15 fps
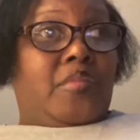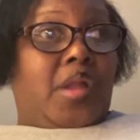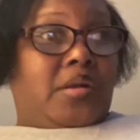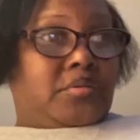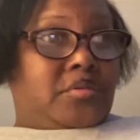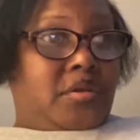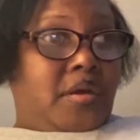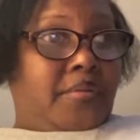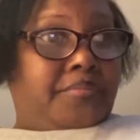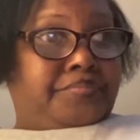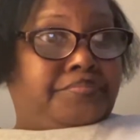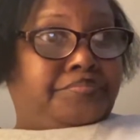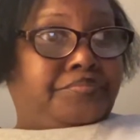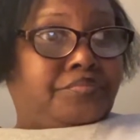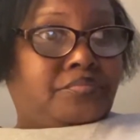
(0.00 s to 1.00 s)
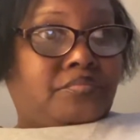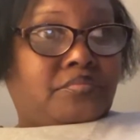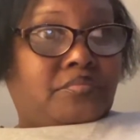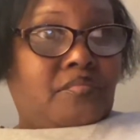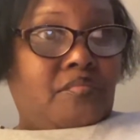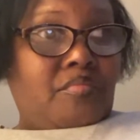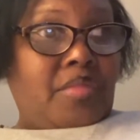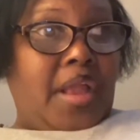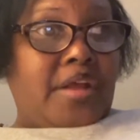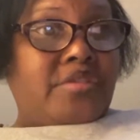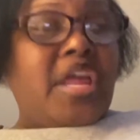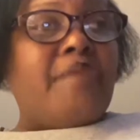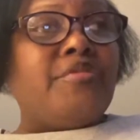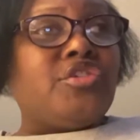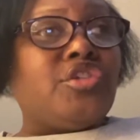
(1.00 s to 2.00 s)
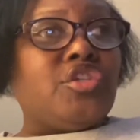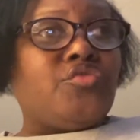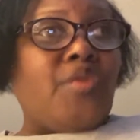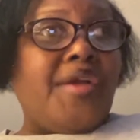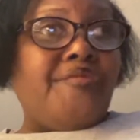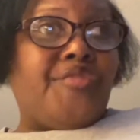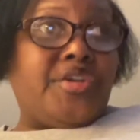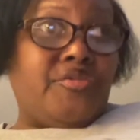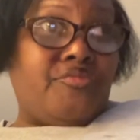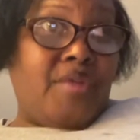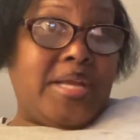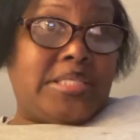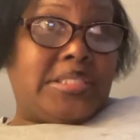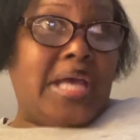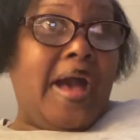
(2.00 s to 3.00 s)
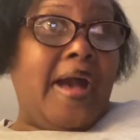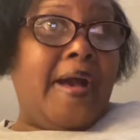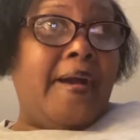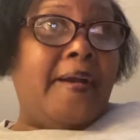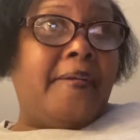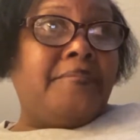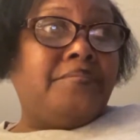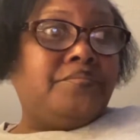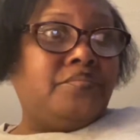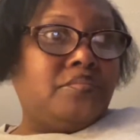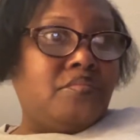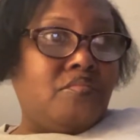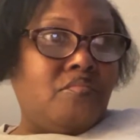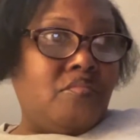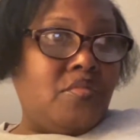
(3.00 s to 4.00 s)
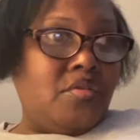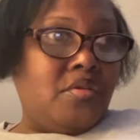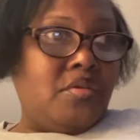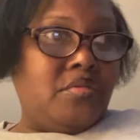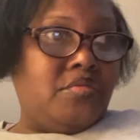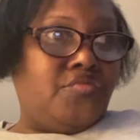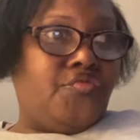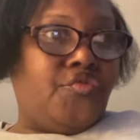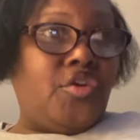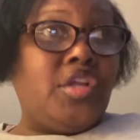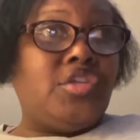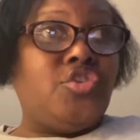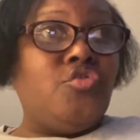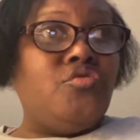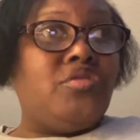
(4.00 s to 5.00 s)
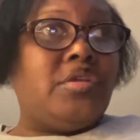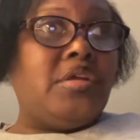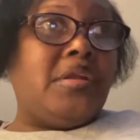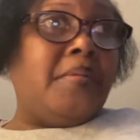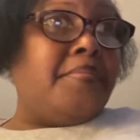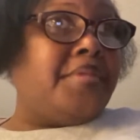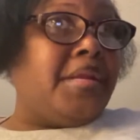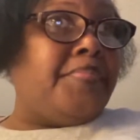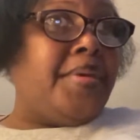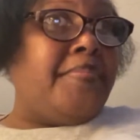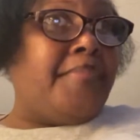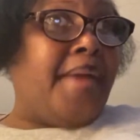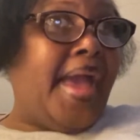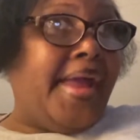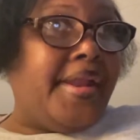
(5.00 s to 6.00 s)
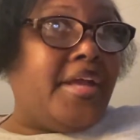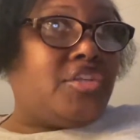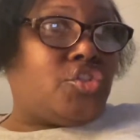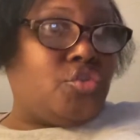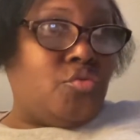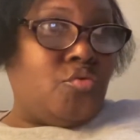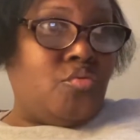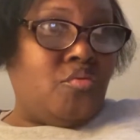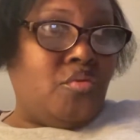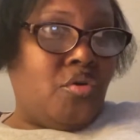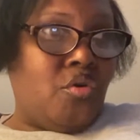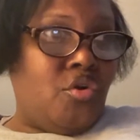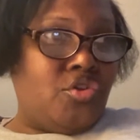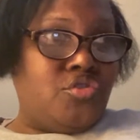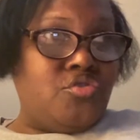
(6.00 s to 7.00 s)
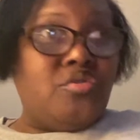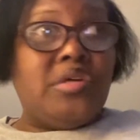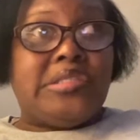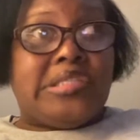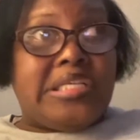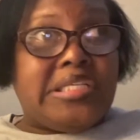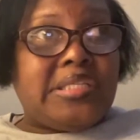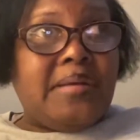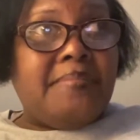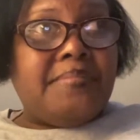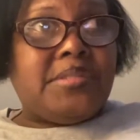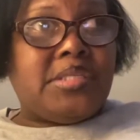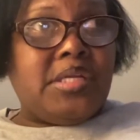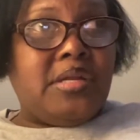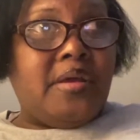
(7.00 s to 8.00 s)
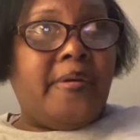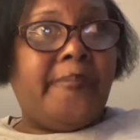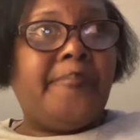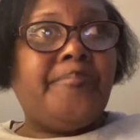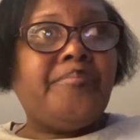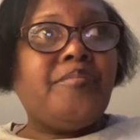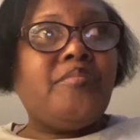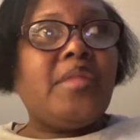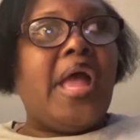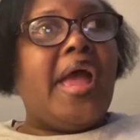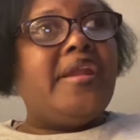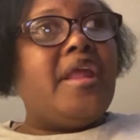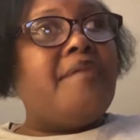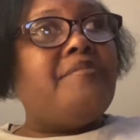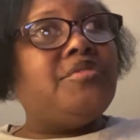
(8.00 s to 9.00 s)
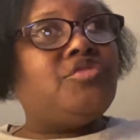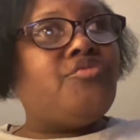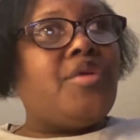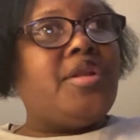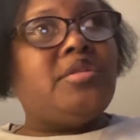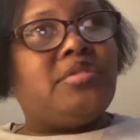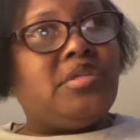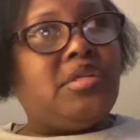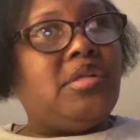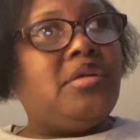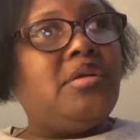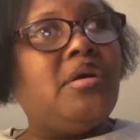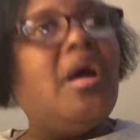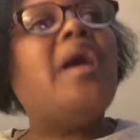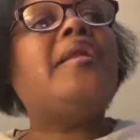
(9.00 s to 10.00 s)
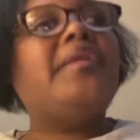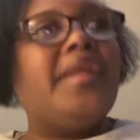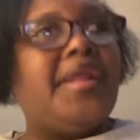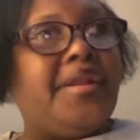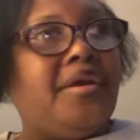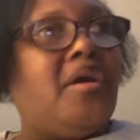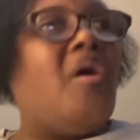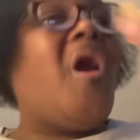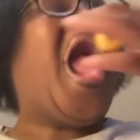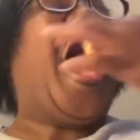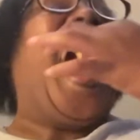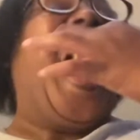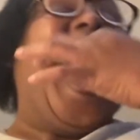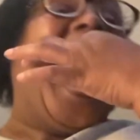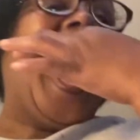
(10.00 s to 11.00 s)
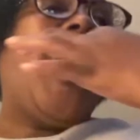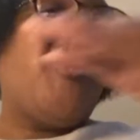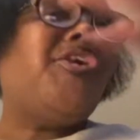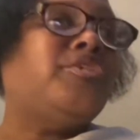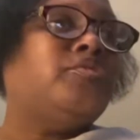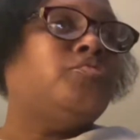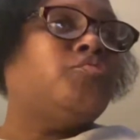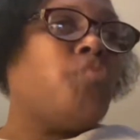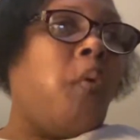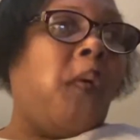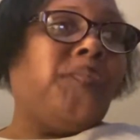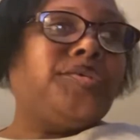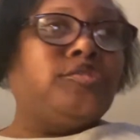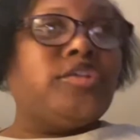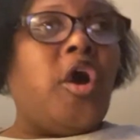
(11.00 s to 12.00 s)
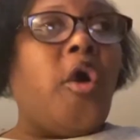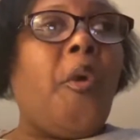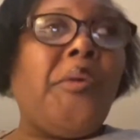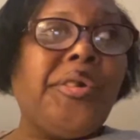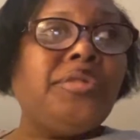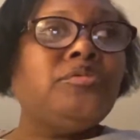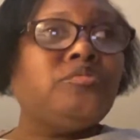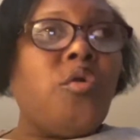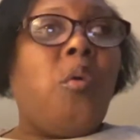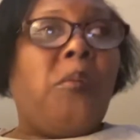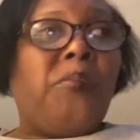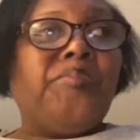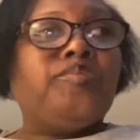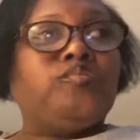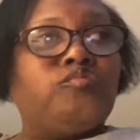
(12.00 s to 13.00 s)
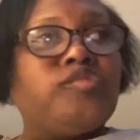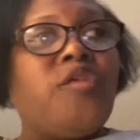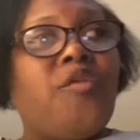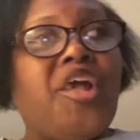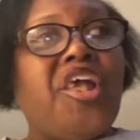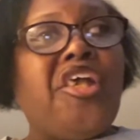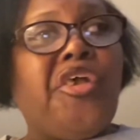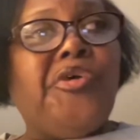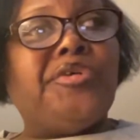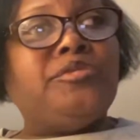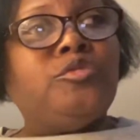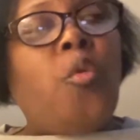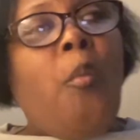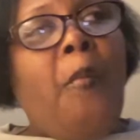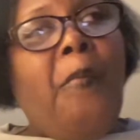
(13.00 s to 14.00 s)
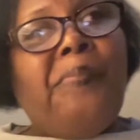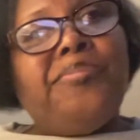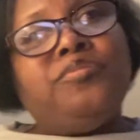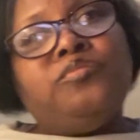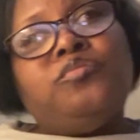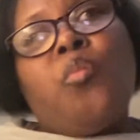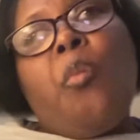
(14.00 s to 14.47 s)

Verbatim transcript: You know, they were just waiting for the right time for you them to be mad at you or you done did something to them and they was ready to let it go. You know, that was good. Mm -hmm.